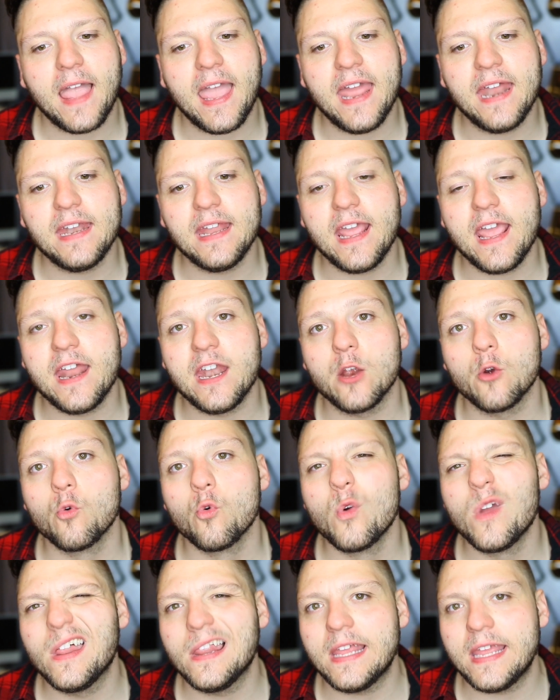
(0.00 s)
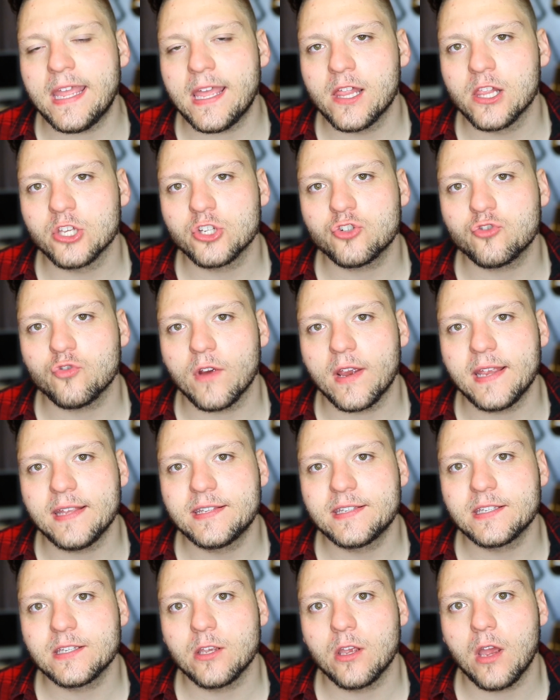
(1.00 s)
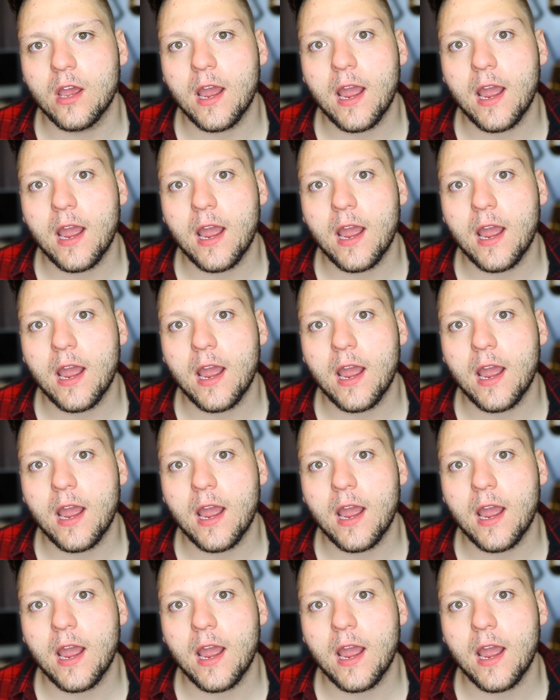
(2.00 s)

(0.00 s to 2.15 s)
And it really illustrates